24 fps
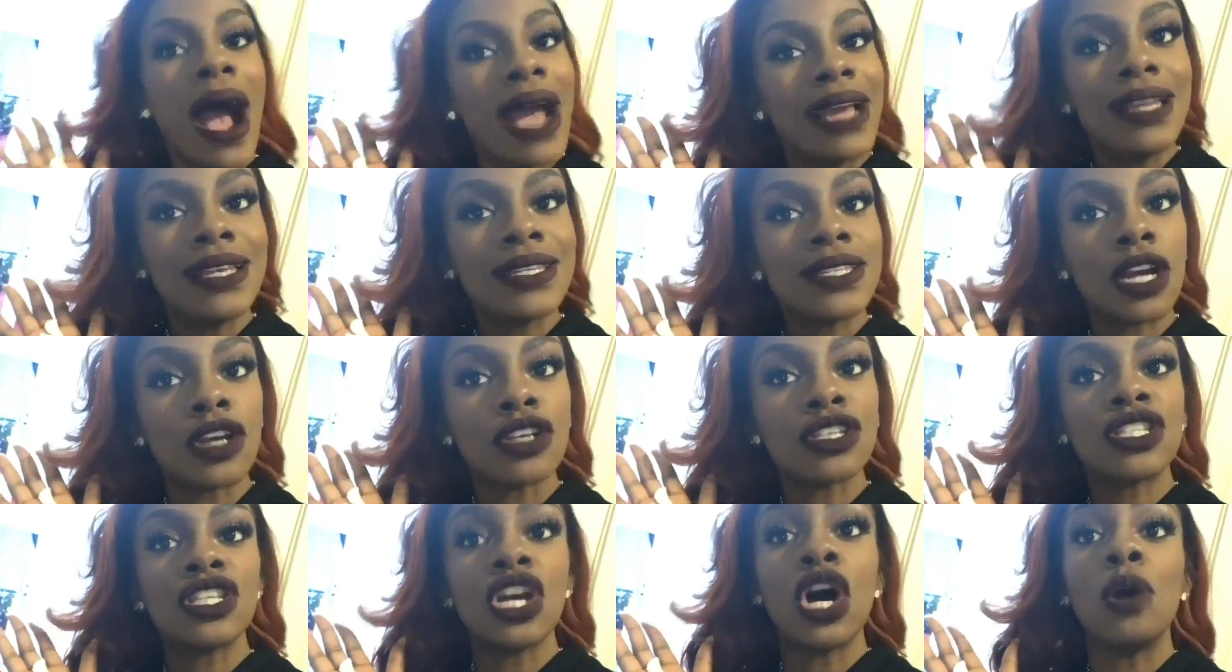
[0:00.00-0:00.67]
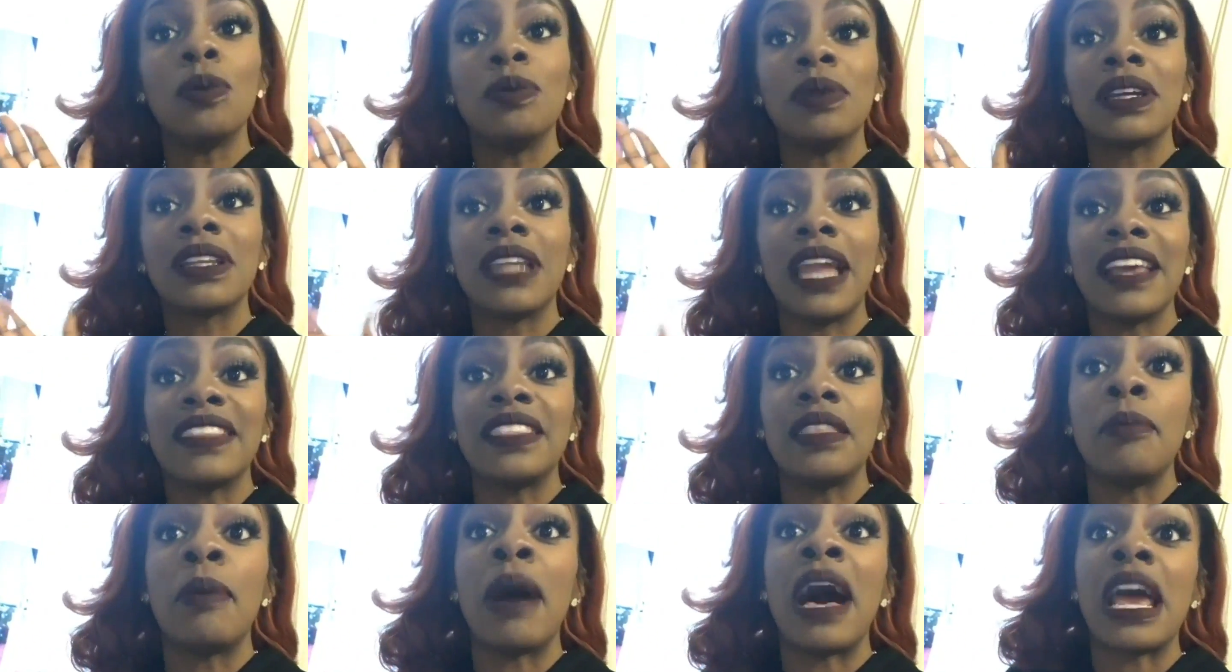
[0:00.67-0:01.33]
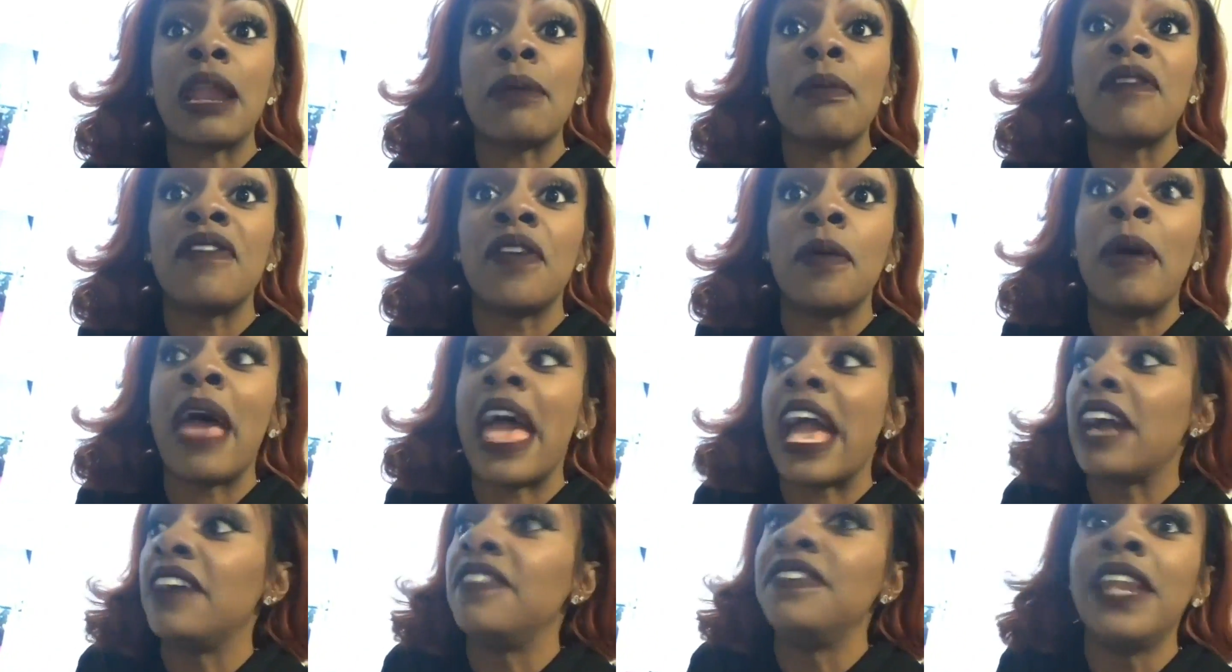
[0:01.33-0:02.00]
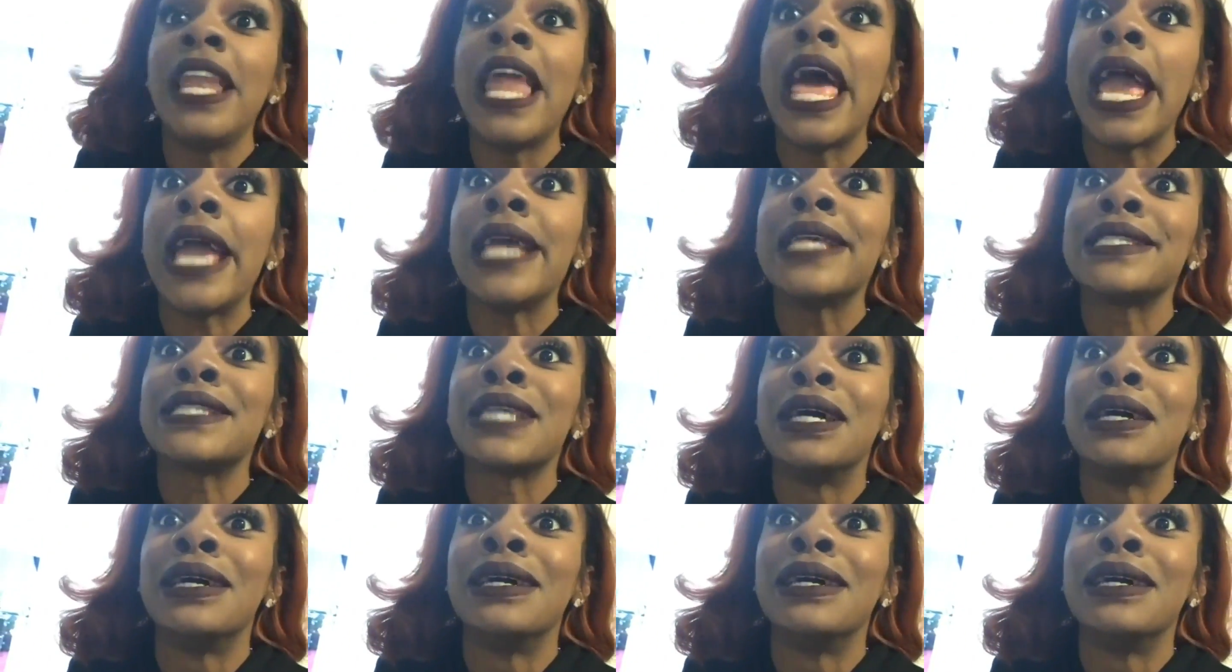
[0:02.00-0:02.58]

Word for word: Why does our soap look like the bottom of a bag of Lay's?